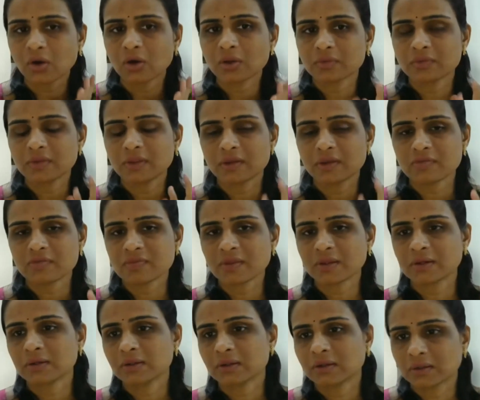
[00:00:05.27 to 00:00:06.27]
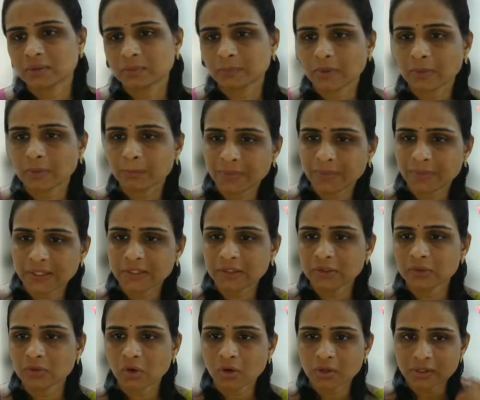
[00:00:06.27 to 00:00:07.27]
or there is a
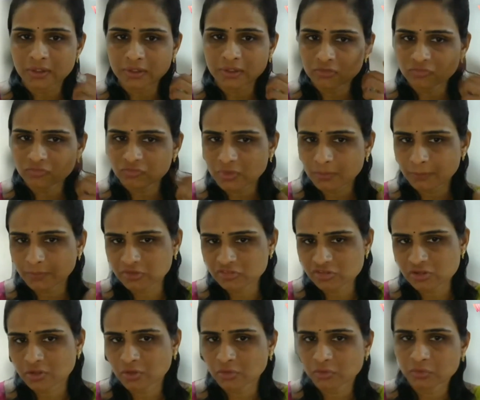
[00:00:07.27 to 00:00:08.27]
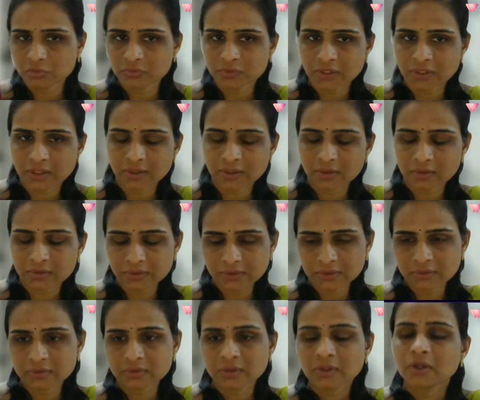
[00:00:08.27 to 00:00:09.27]
pain or an inflammation around the
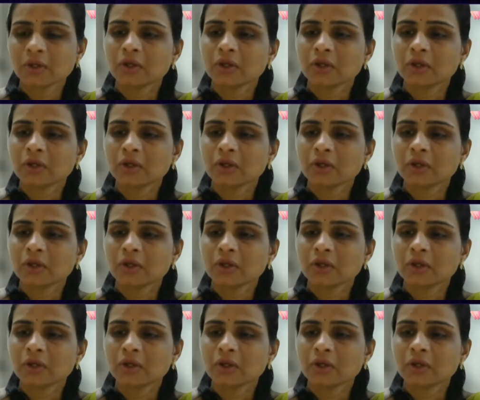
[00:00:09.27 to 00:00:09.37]
ear.